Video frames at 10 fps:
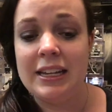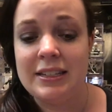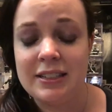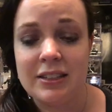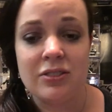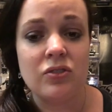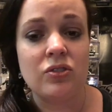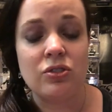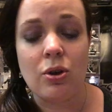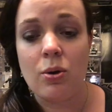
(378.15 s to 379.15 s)
He didn't,
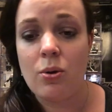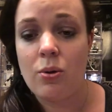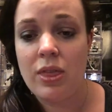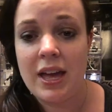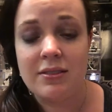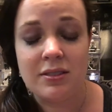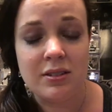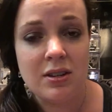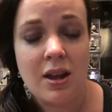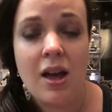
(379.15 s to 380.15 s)
so that's
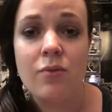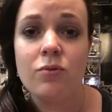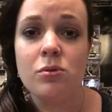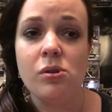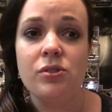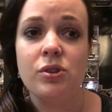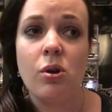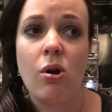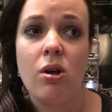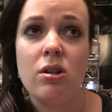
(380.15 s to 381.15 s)
not ruled a
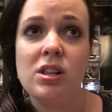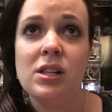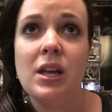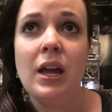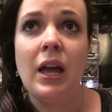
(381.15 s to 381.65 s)
goal.